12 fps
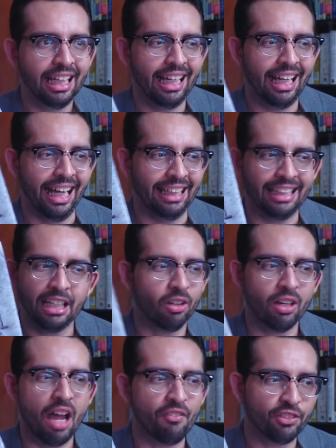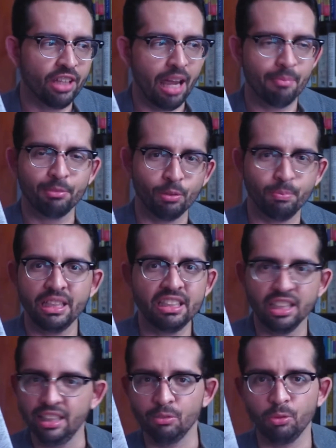And they don't have time to be
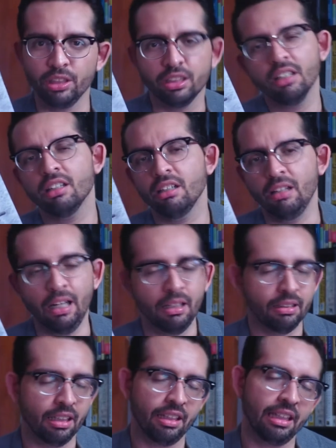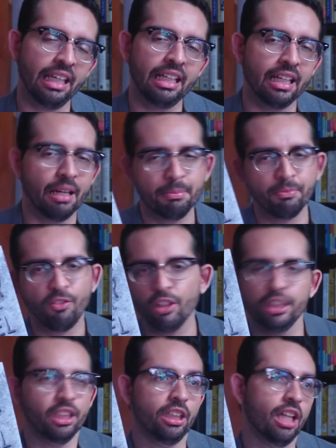dealing with, oh, I think I'm
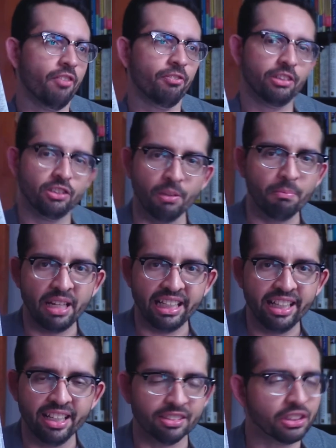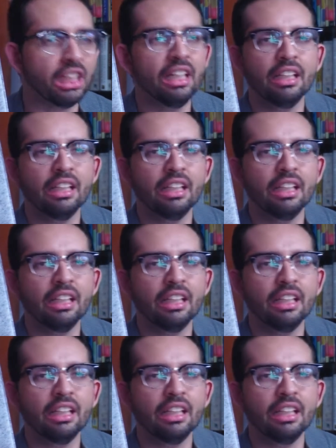falling in love with somebody else.